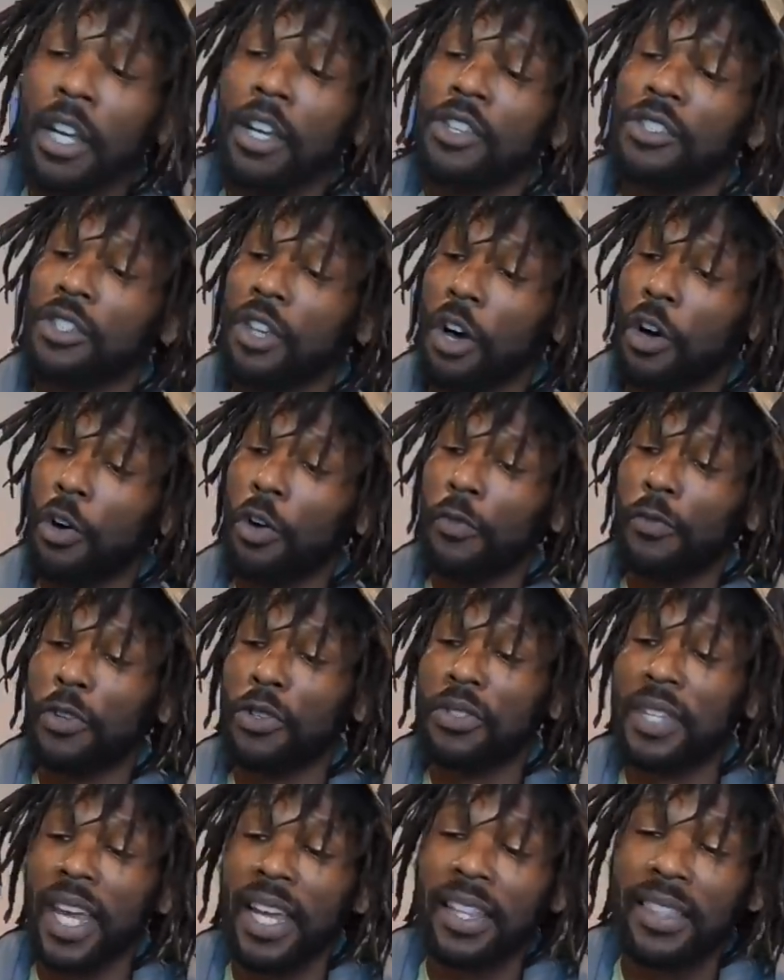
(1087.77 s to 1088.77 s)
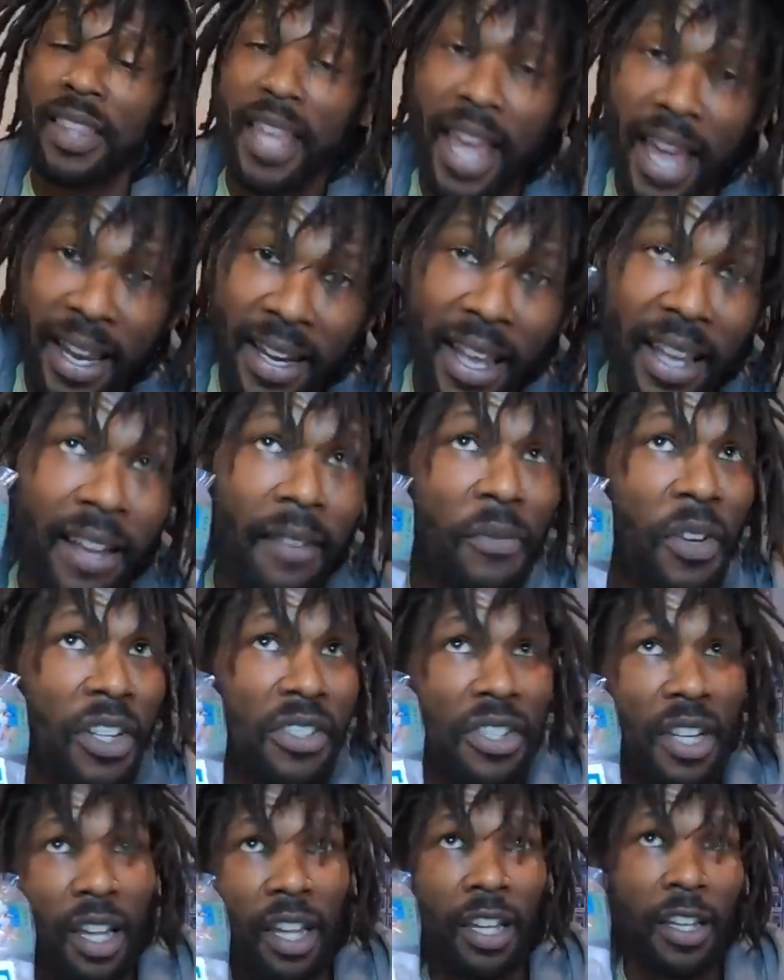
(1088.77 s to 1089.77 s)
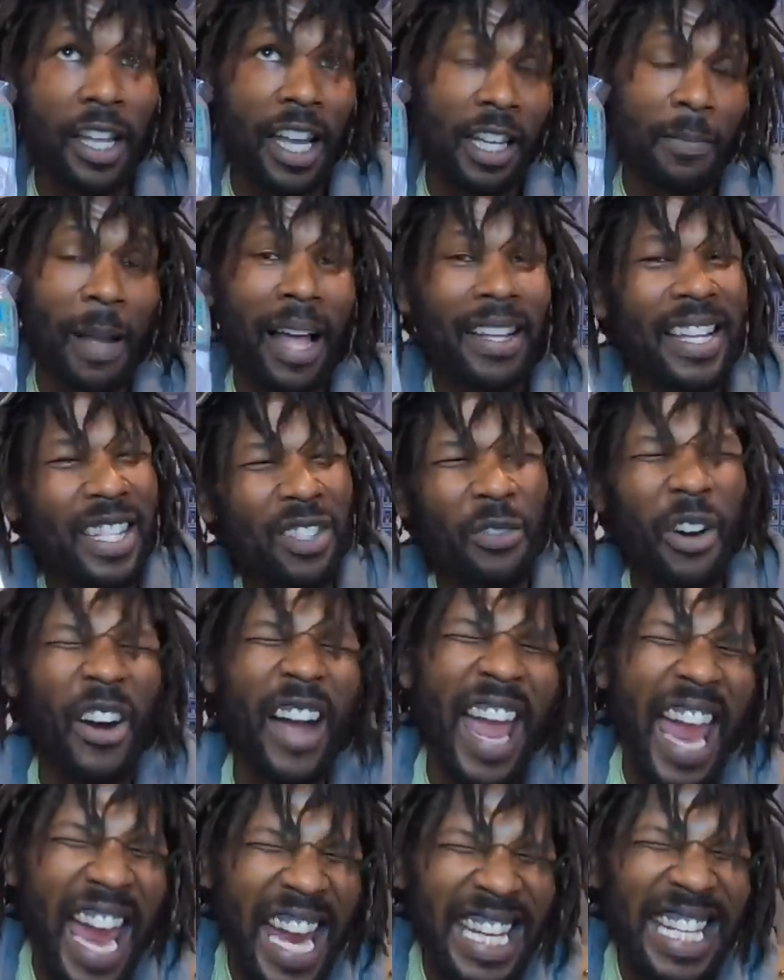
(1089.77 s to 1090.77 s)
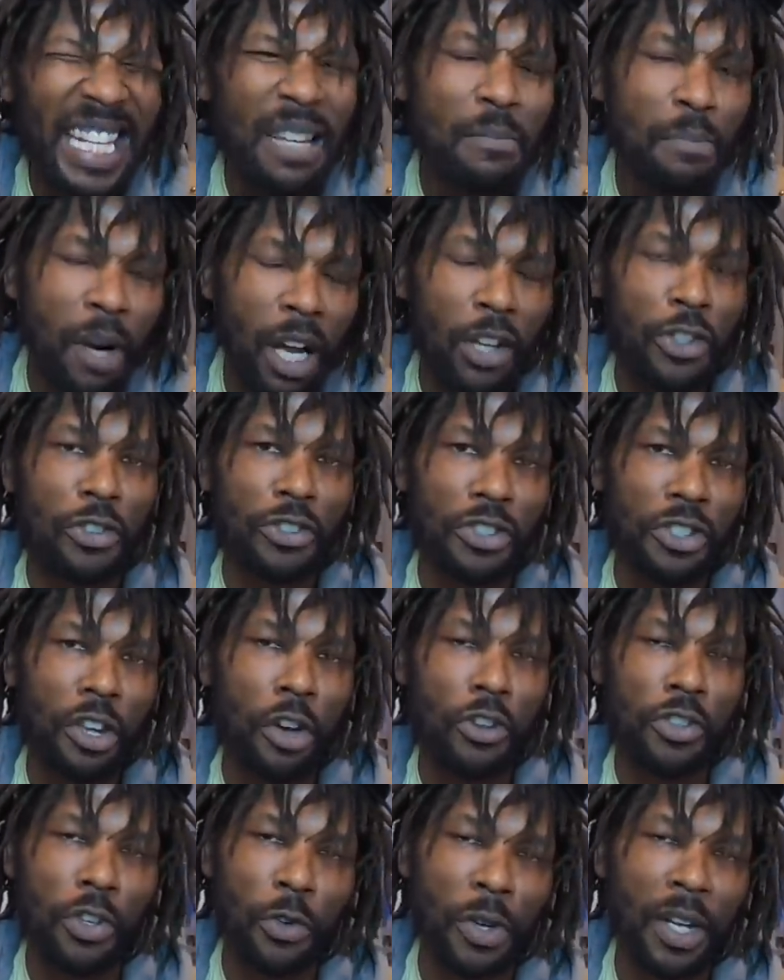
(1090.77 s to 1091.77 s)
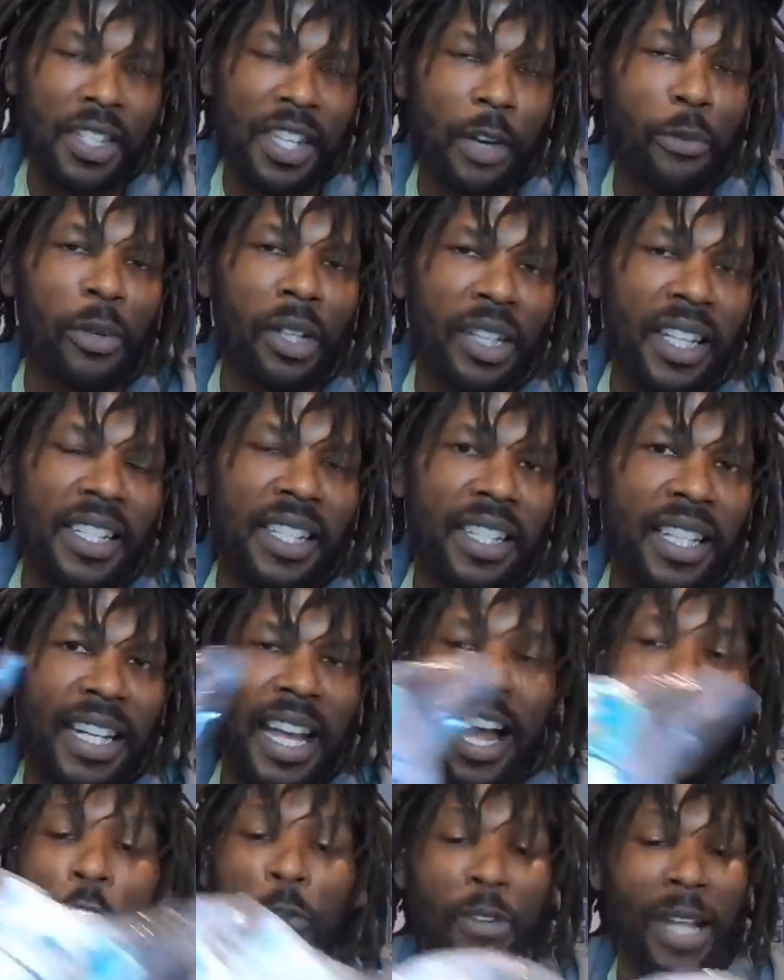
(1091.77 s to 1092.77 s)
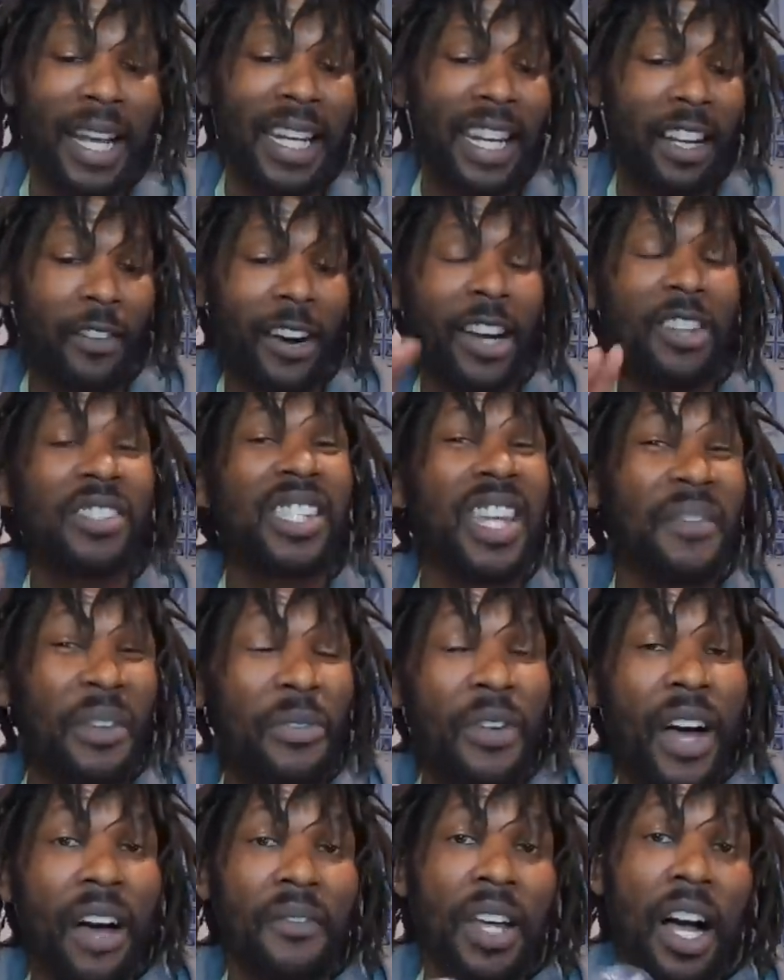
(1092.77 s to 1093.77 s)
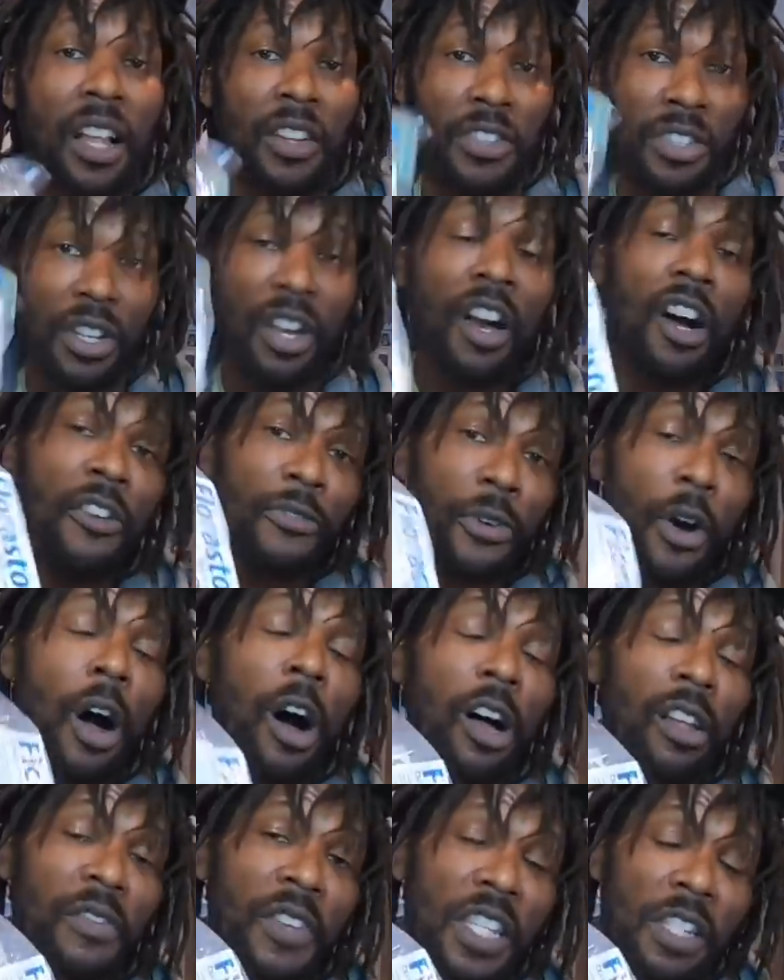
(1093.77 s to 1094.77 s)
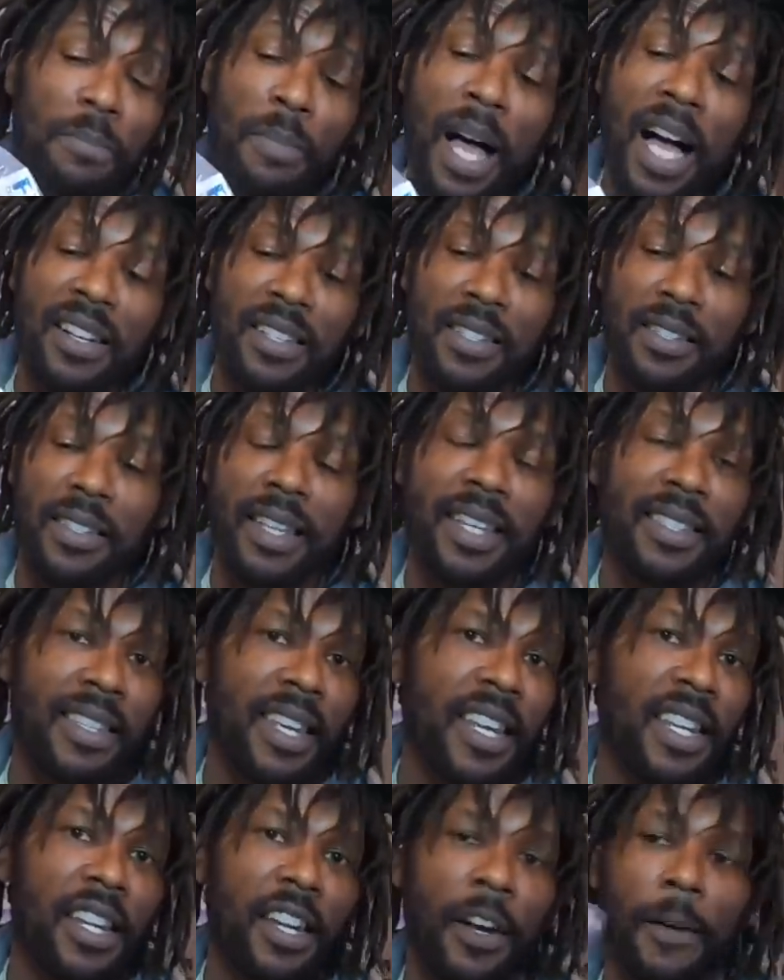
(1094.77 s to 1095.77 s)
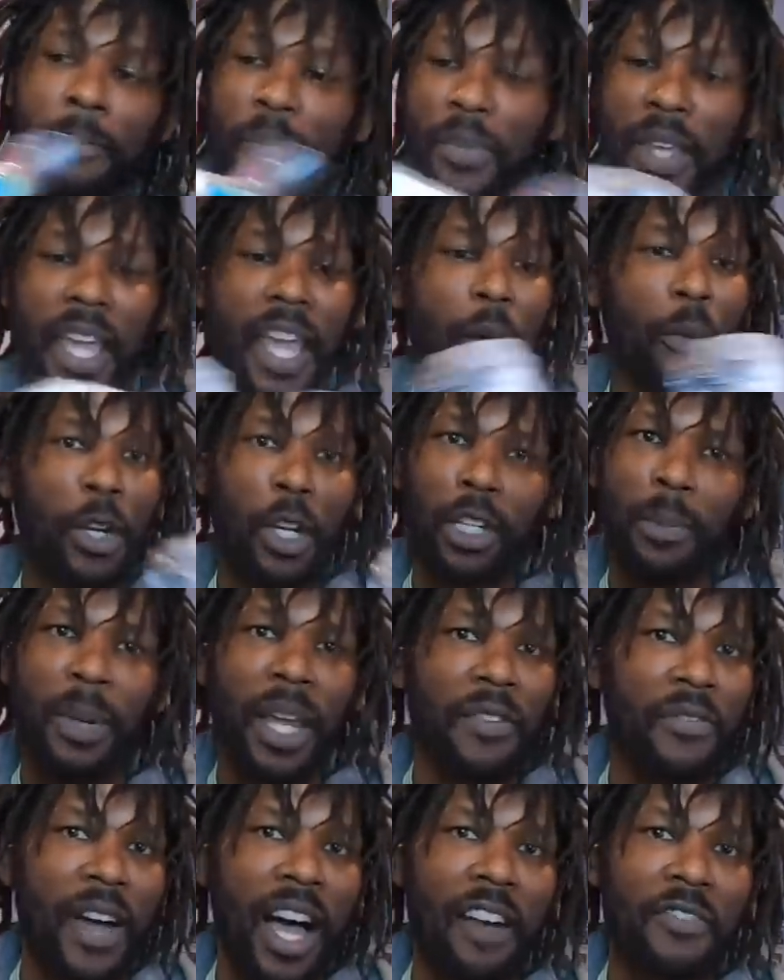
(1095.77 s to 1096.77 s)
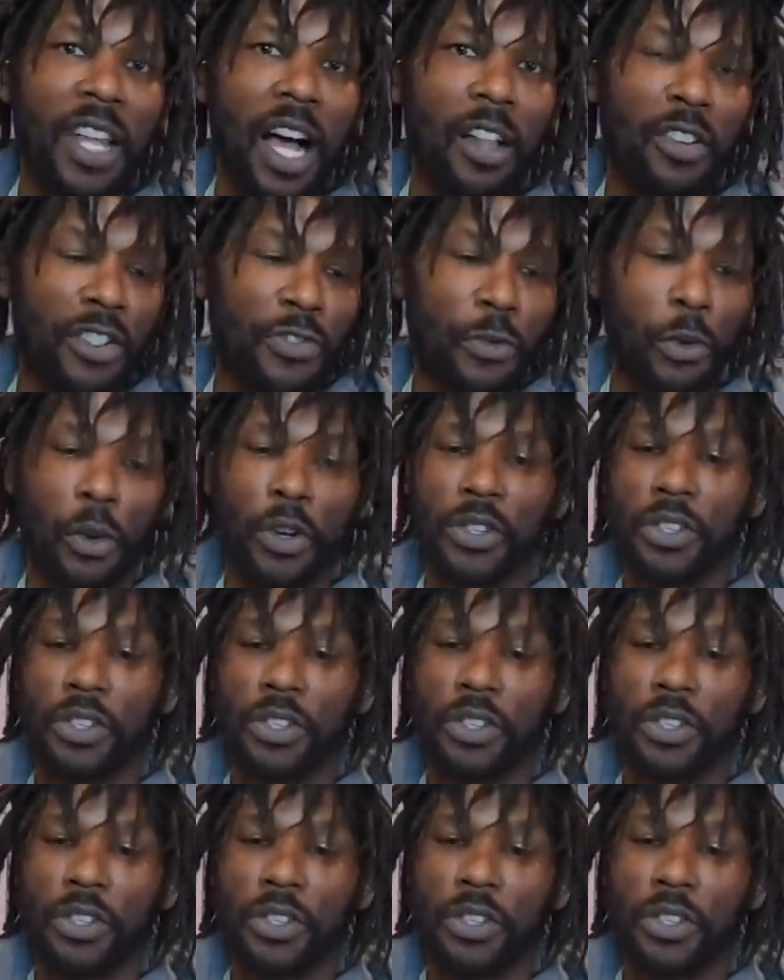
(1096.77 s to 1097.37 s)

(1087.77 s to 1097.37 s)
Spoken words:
So if you take that, if they're selling that, about, it's around $80 or so. So we're gonna say realistically, I hope I can get around $75 for all these boxes that's in here, and we only pay $5 for it.